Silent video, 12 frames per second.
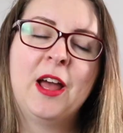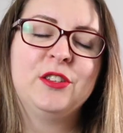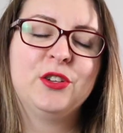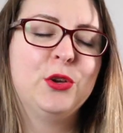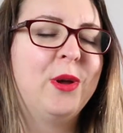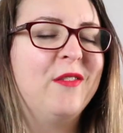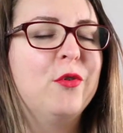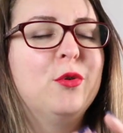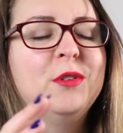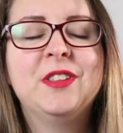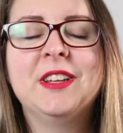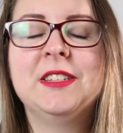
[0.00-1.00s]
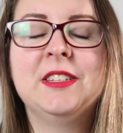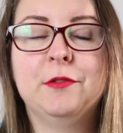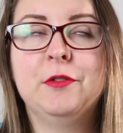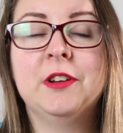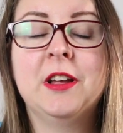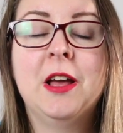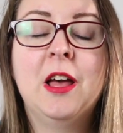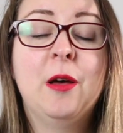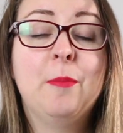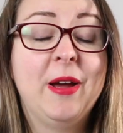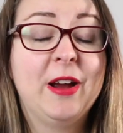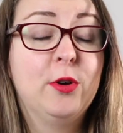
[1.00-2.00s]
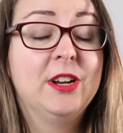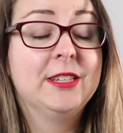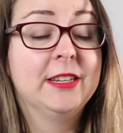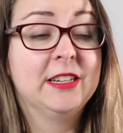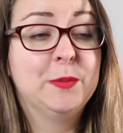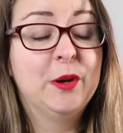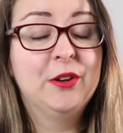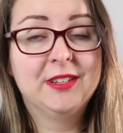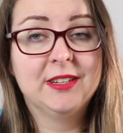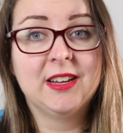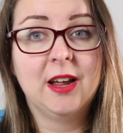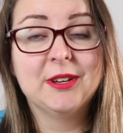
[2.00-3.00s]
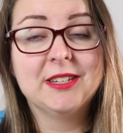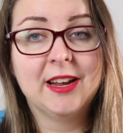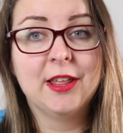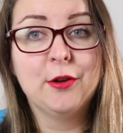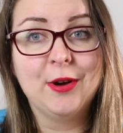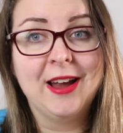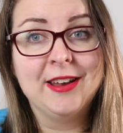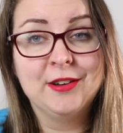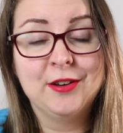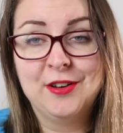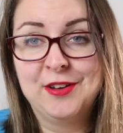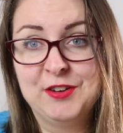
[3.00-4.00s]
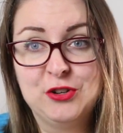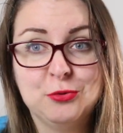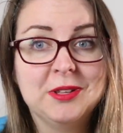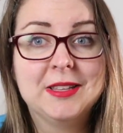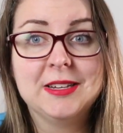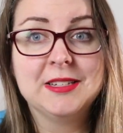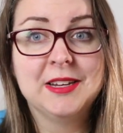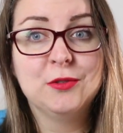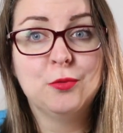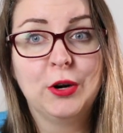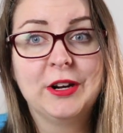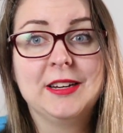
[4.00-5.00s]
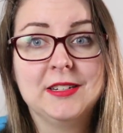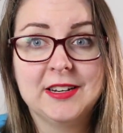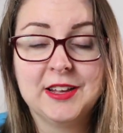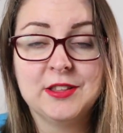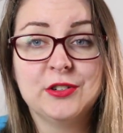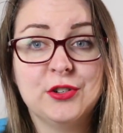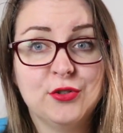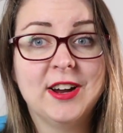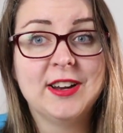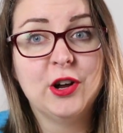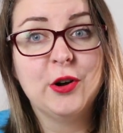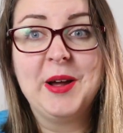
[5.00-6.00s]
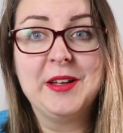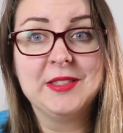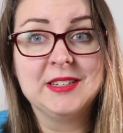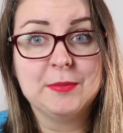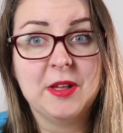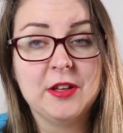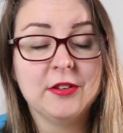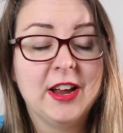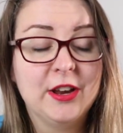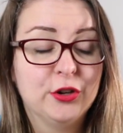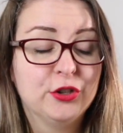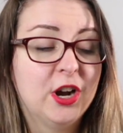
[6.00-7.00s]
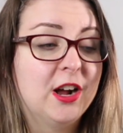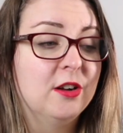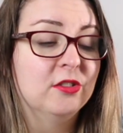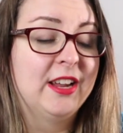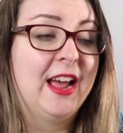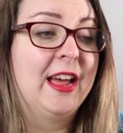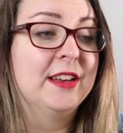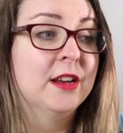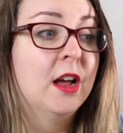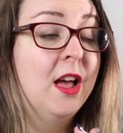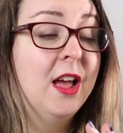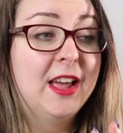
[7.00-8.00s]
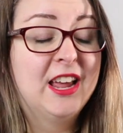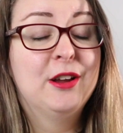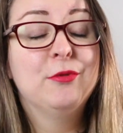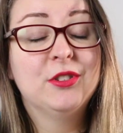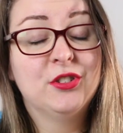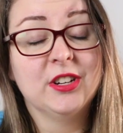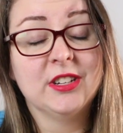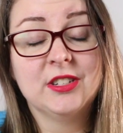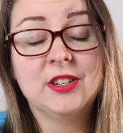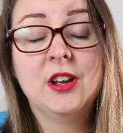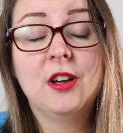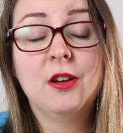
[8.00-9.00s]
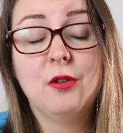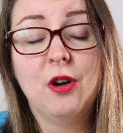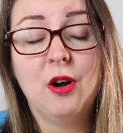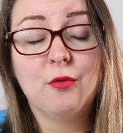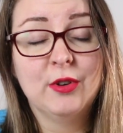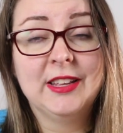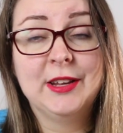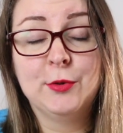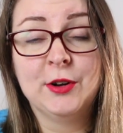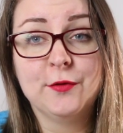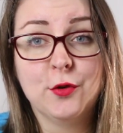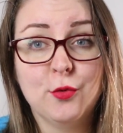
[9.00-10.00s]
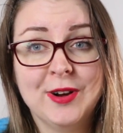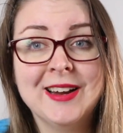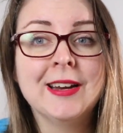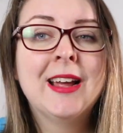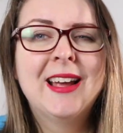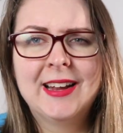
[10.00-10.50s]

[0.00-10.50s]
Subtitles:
And so you have all of these different backgrounds and experiences coming together, and eventually these kids working together to try and help out this mother and her child. And it was just a really wonderful read.